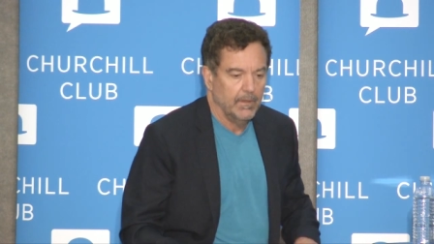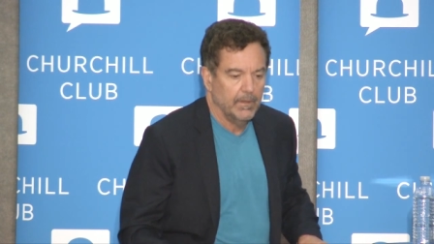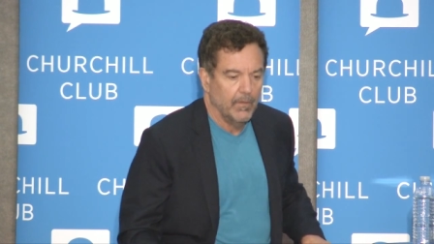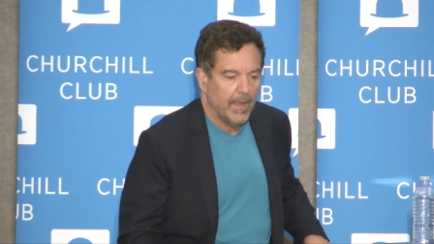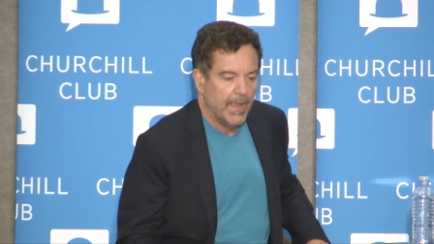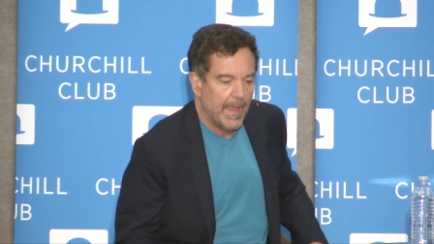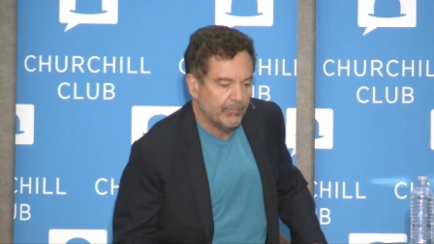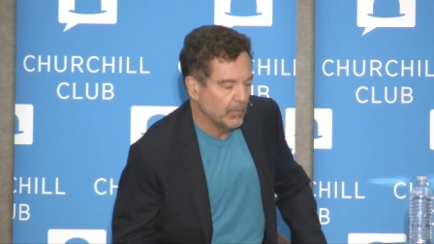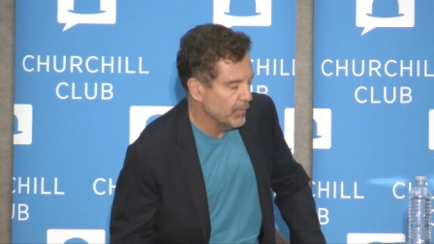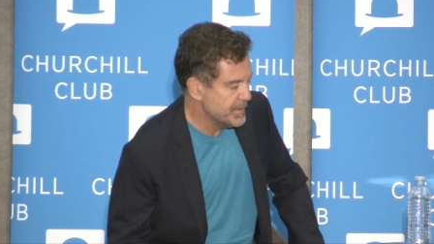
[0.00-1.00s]
you know,
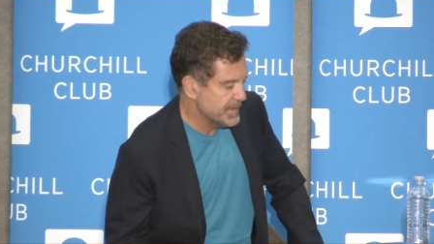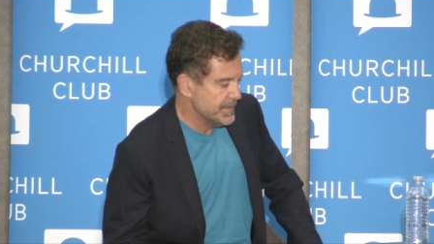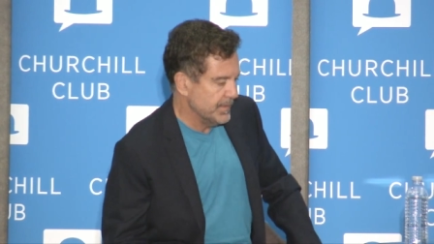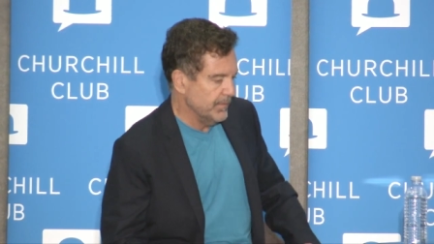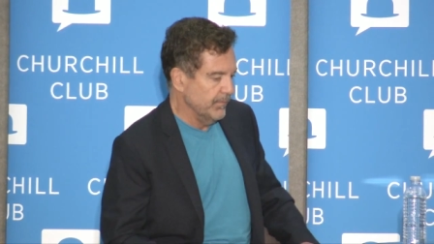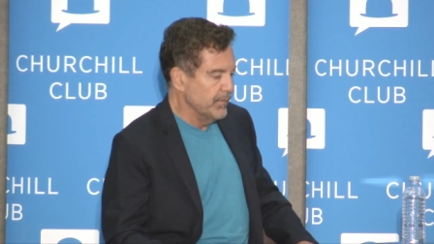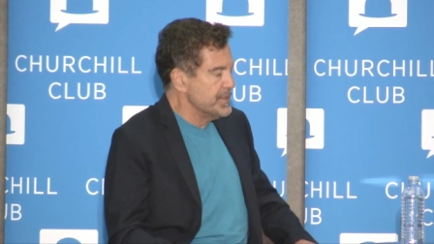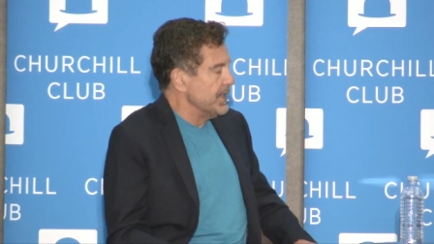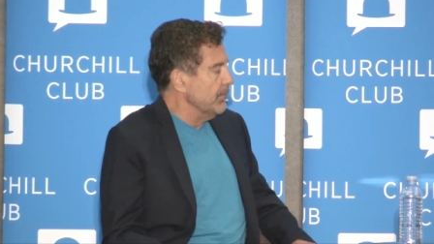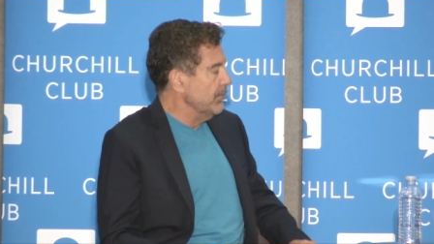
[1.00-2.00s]
after lose,
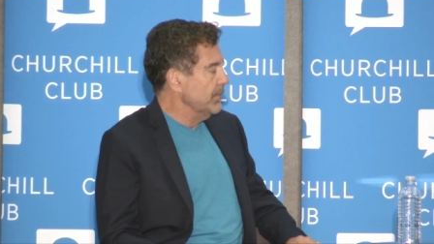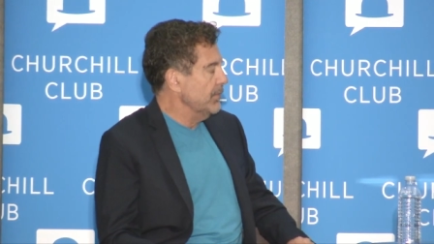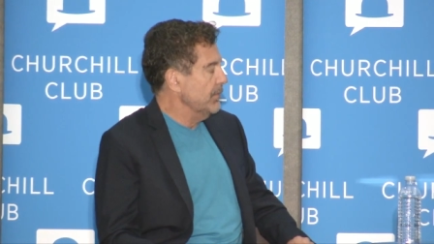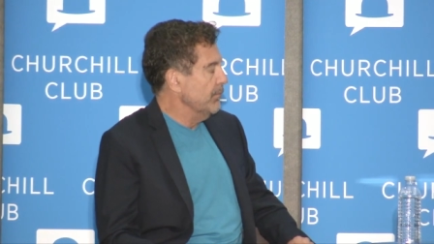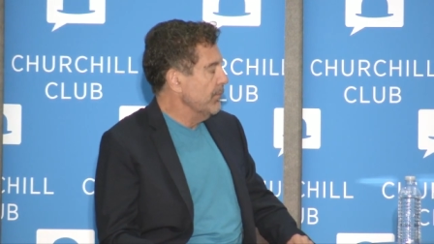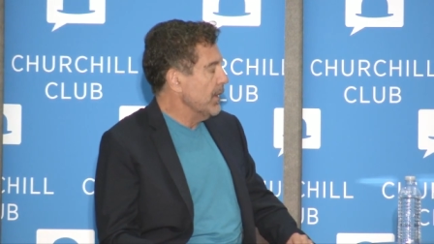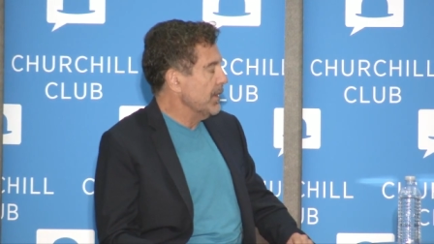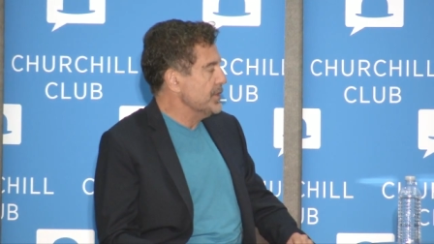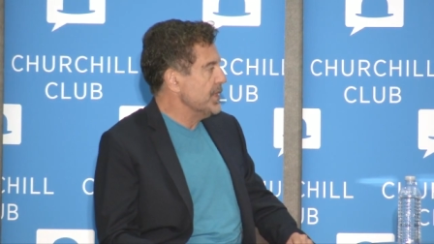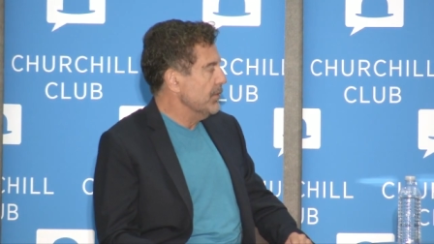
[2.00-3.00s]
losing
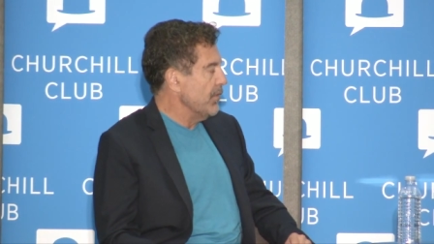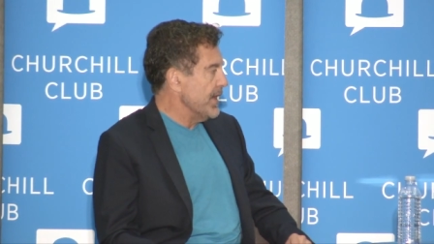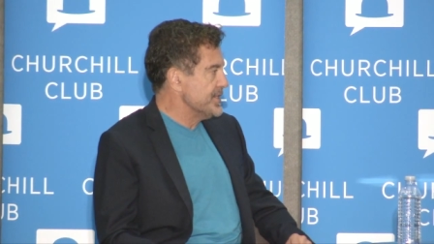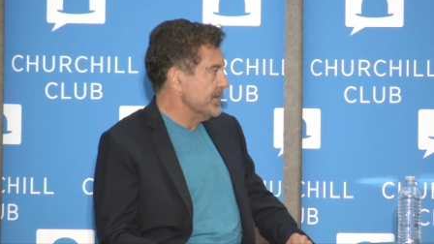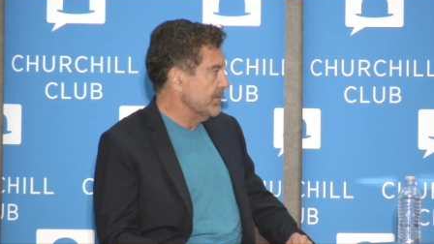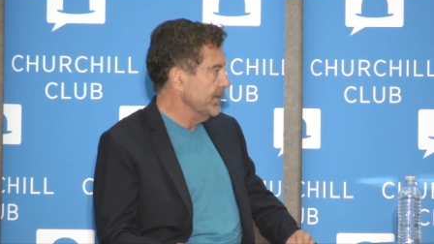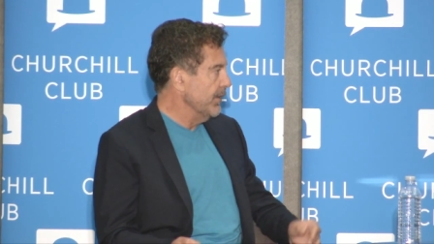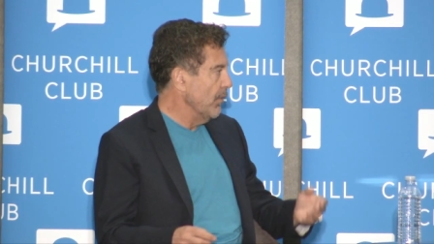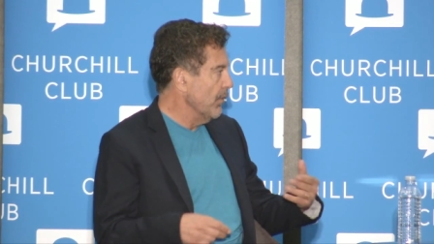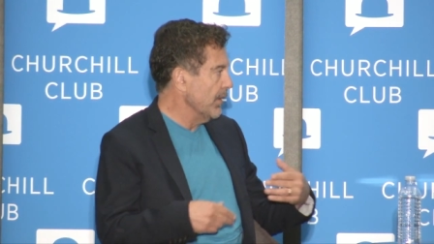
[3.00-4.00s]
market share drastically
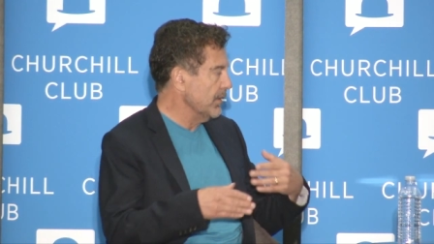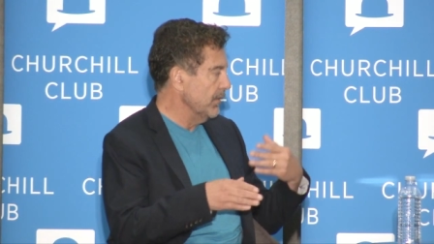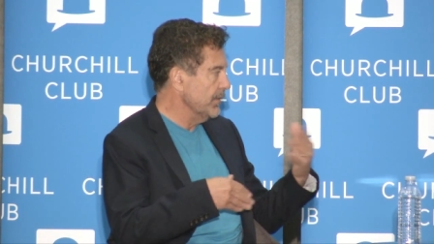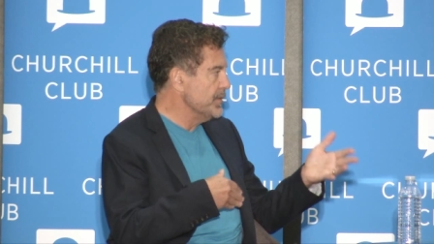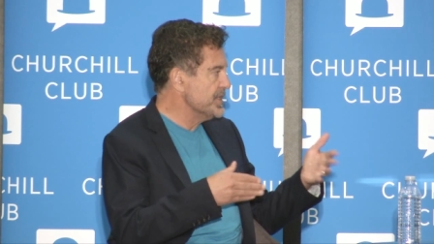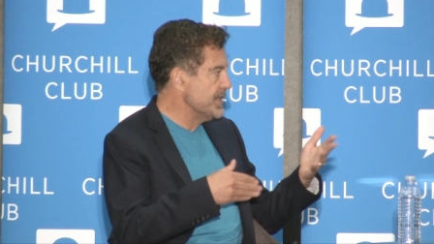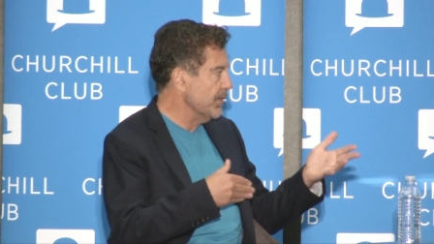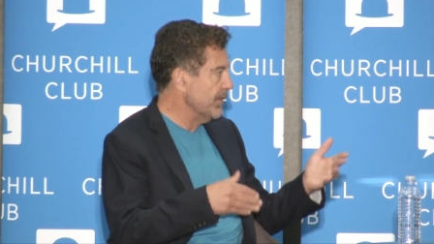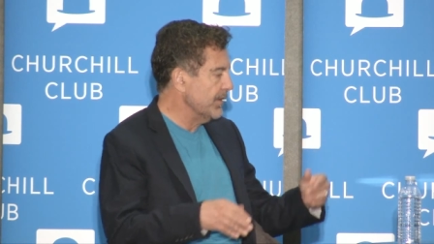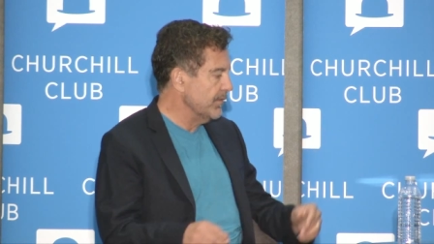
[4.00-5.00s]
to Oracle, you
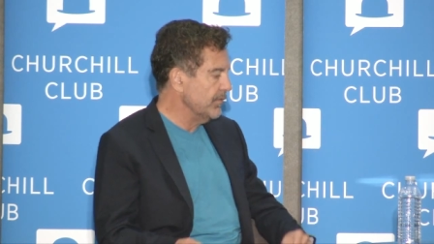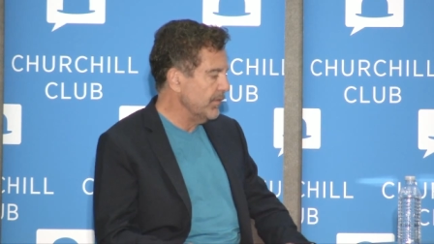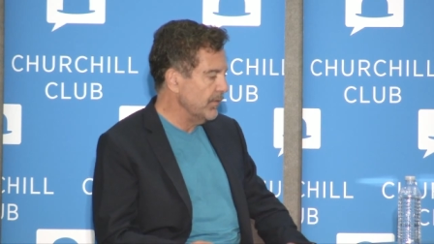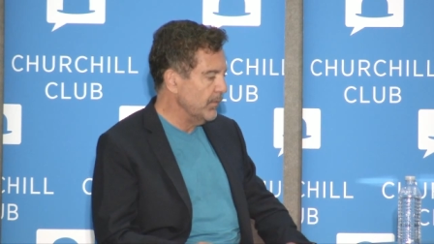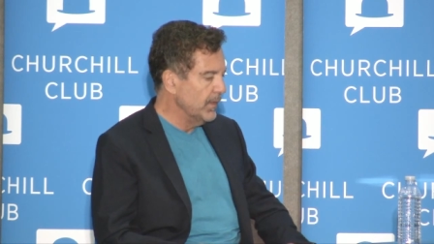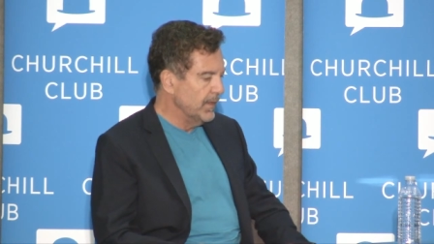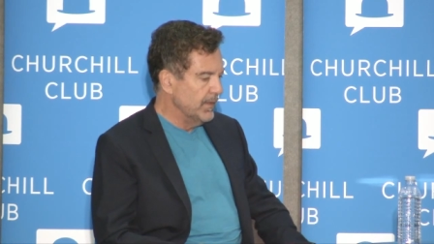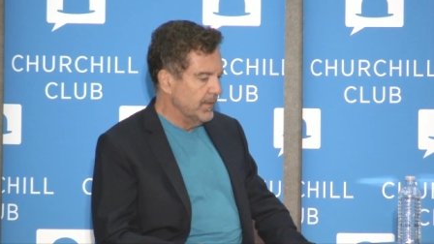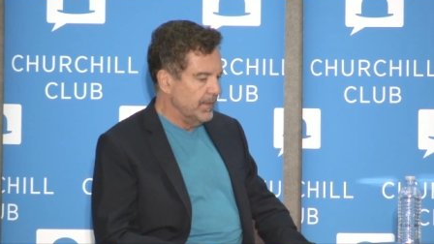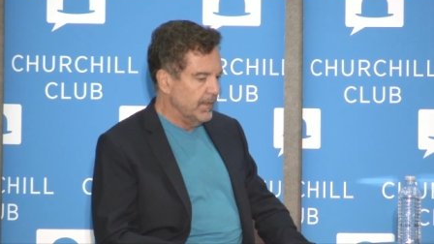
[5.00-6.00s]
steered it into
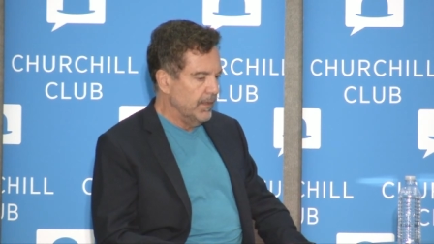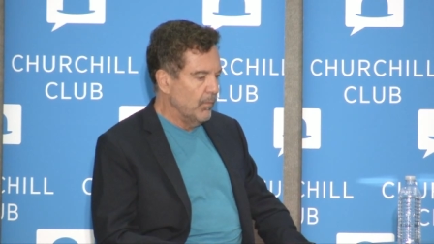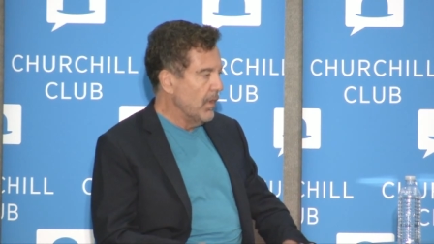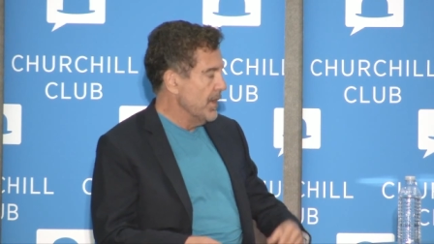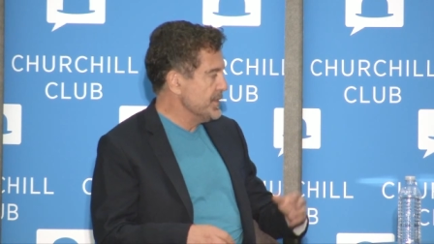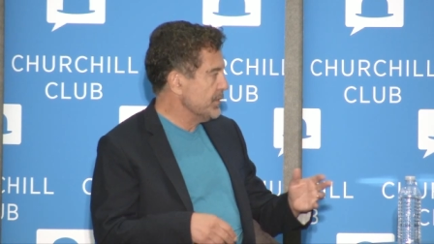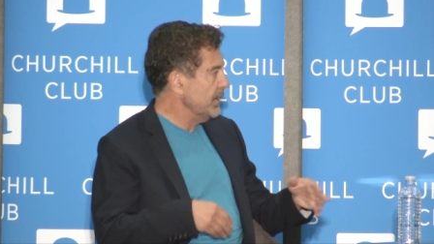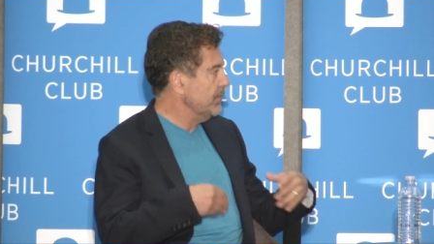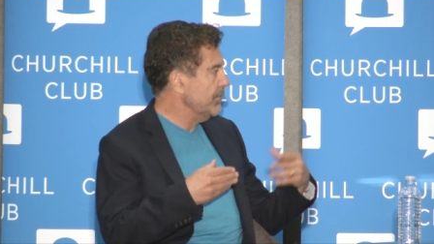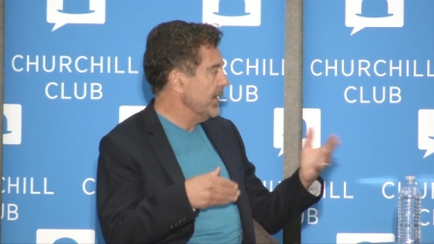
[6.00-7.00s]
uh, Wall
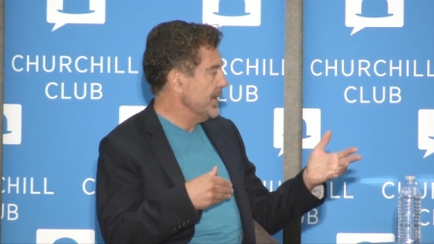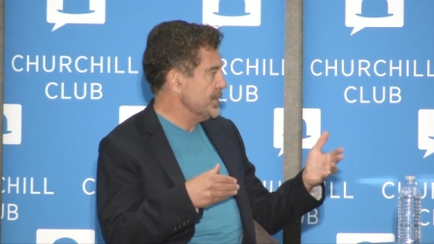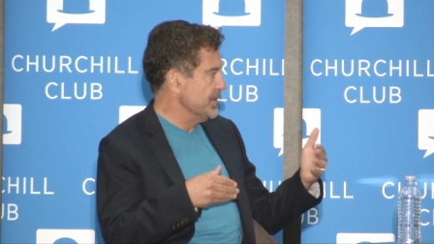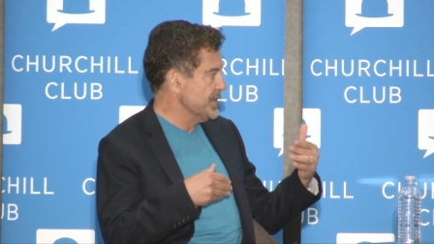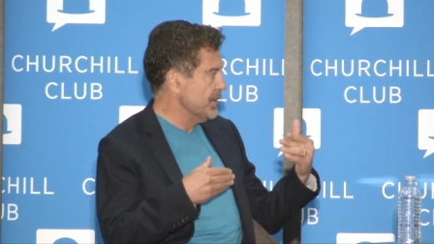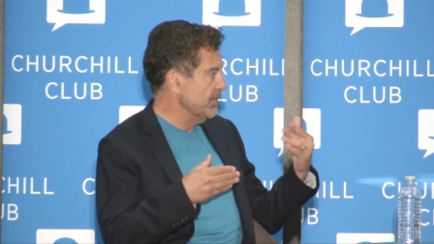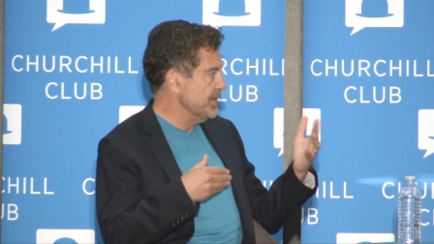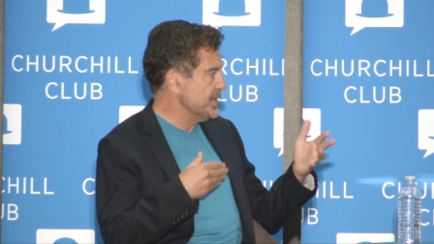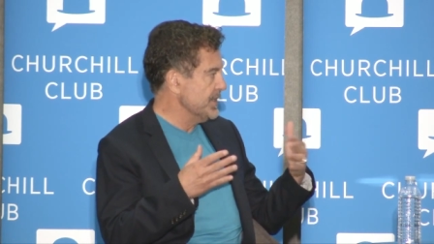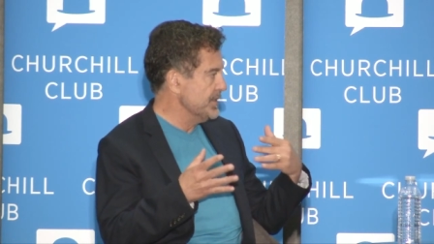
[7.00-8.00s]
Street, financial
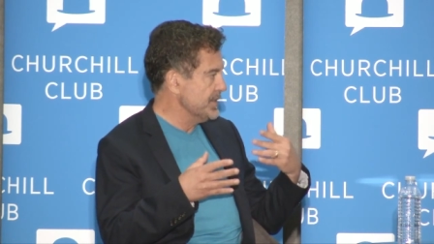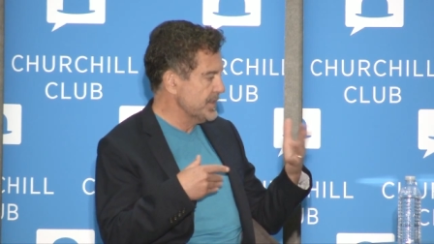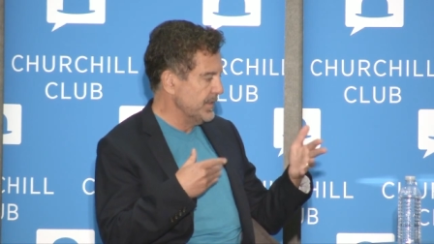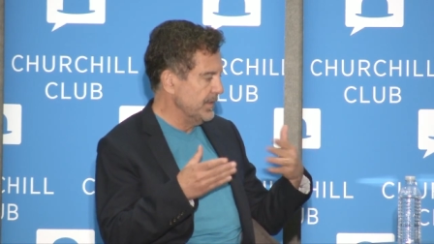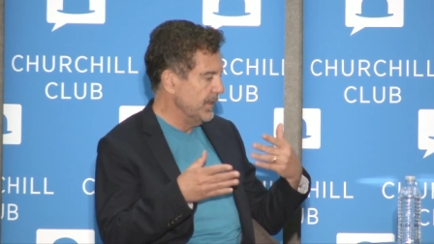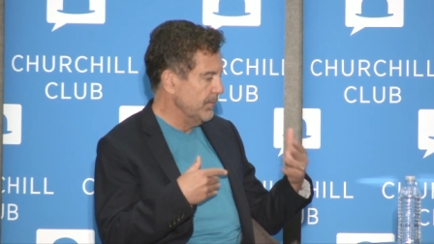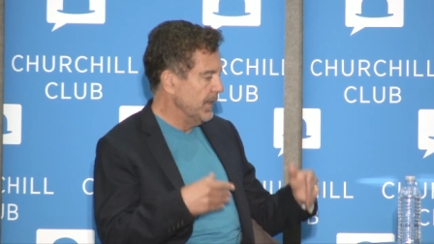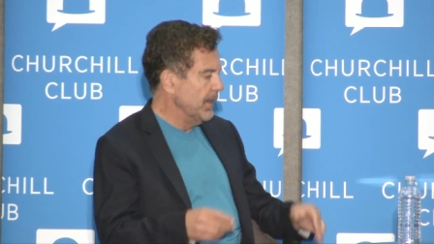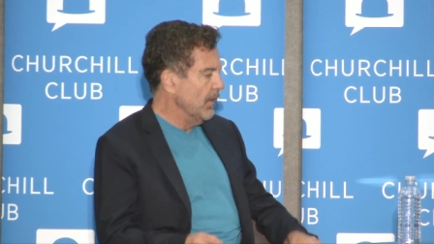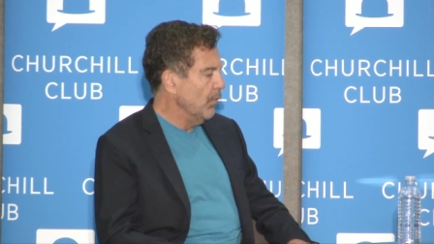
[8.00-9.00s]
services. Uh,
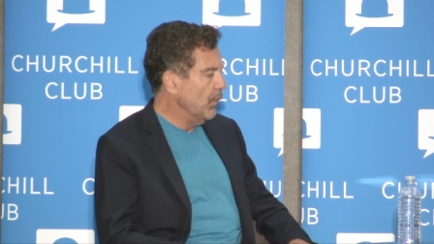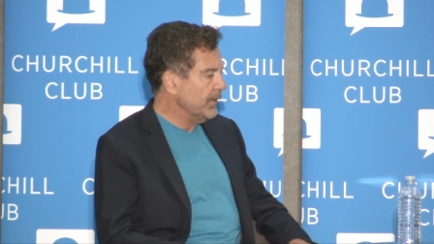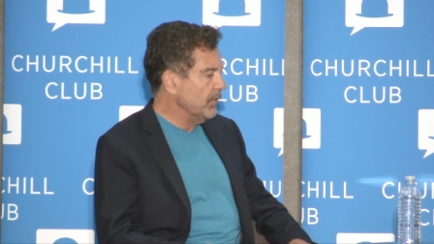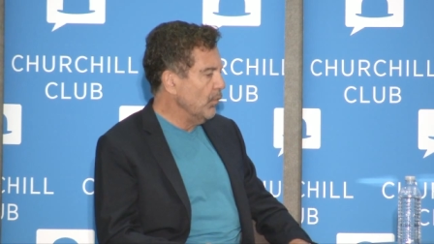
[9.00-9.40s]
what,